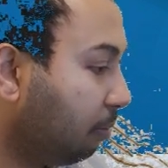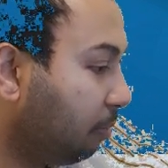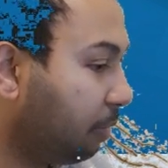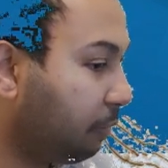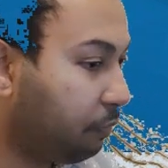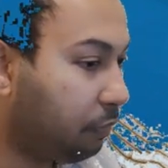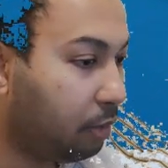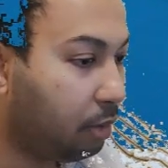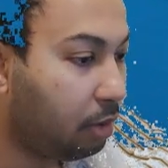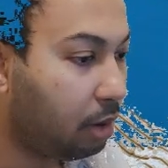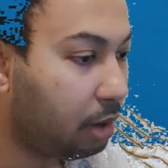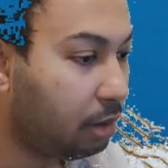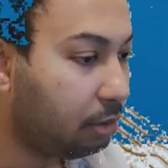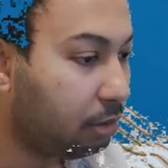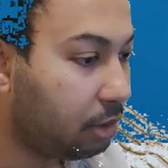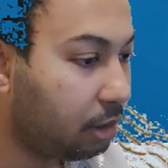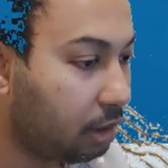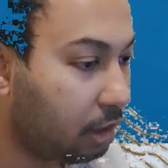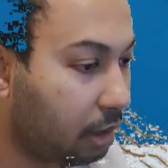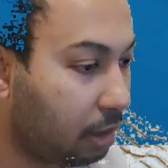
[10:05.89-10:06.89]
Before I
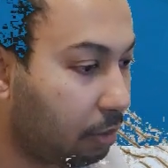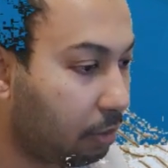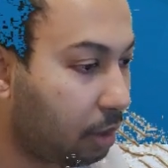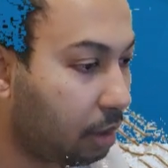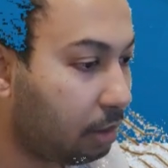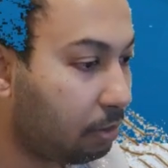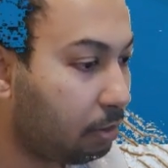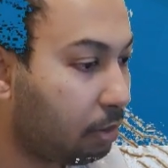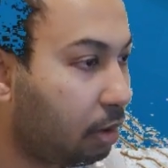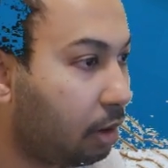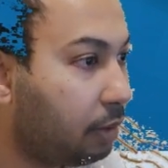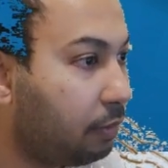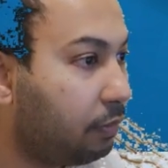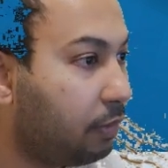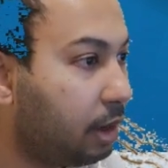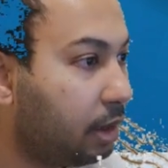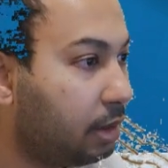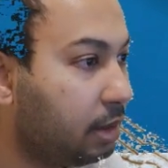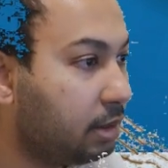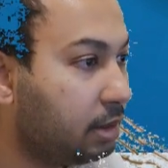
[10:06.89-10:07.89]
do that, I want to
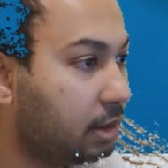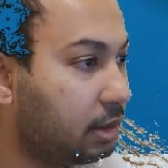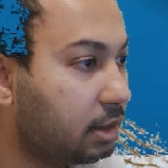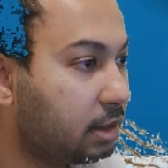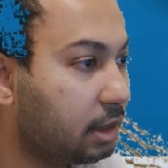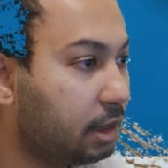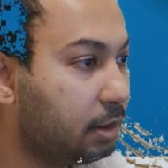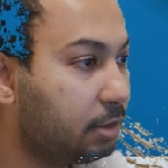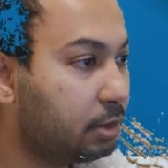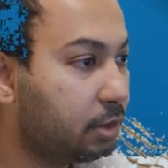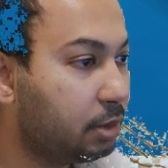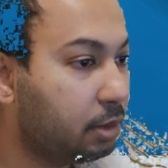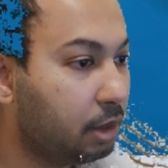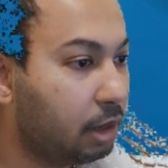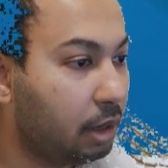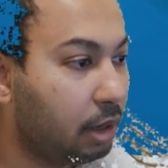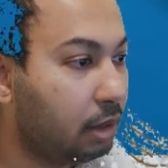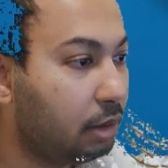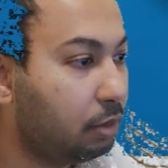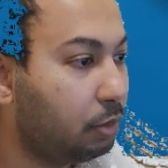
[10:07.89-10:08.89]
modify this script so
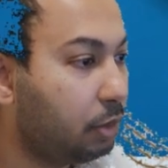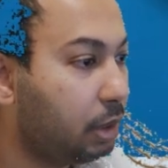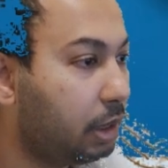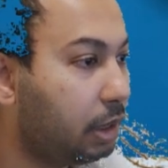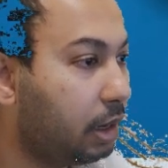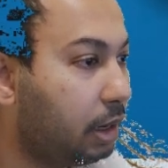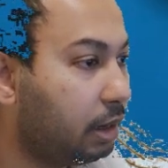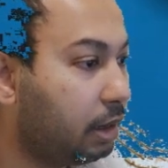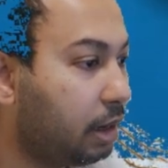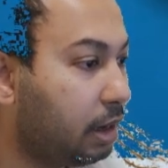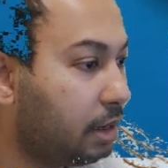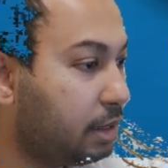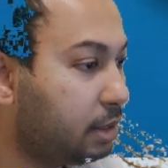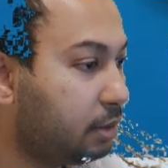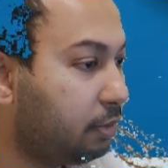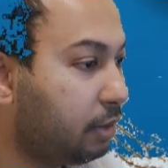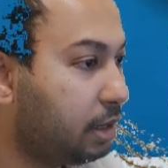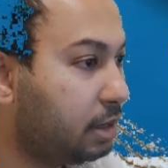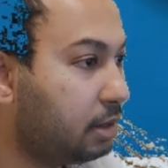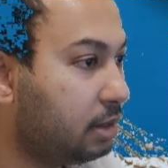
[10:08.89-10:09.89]
that we get
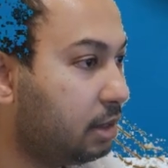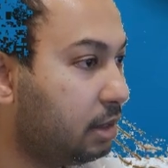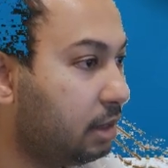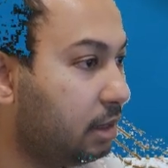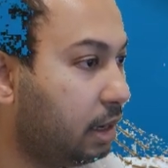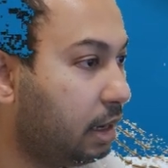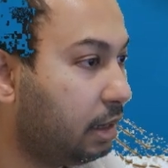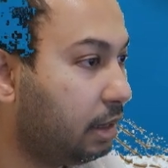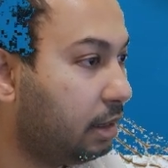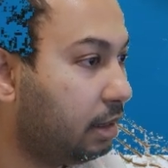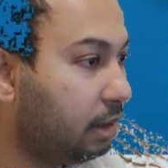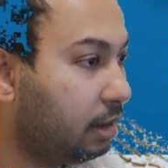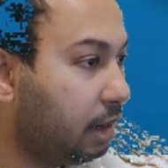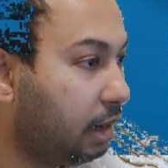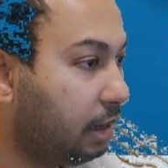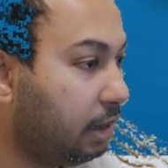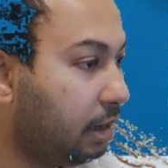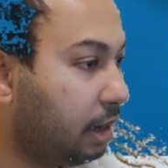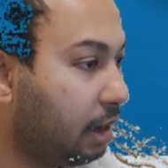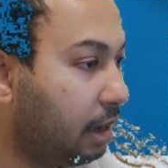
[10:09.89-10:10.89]
nice fancy
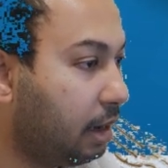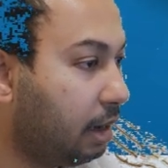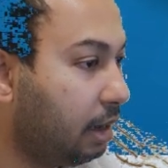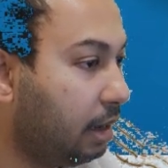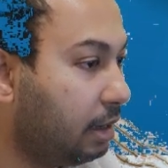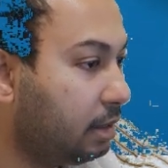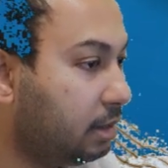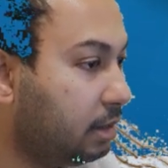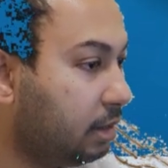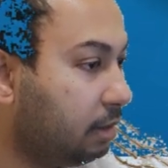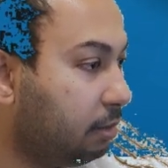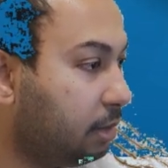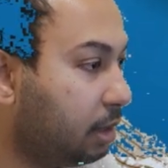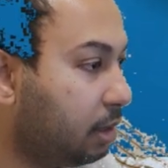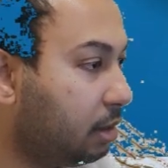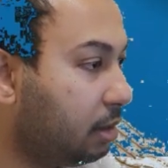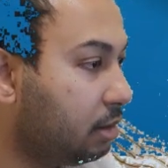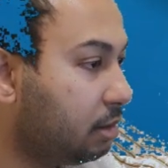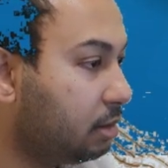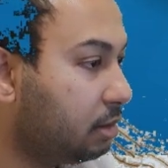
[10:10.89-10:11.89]
anti-aliasing,
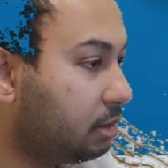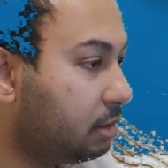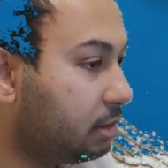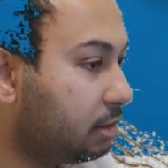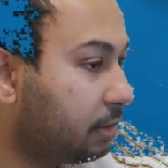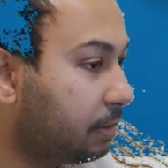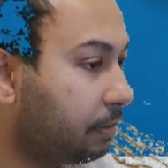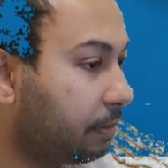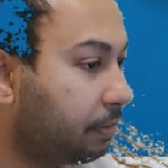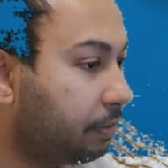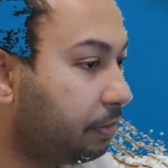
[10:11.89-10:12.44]
because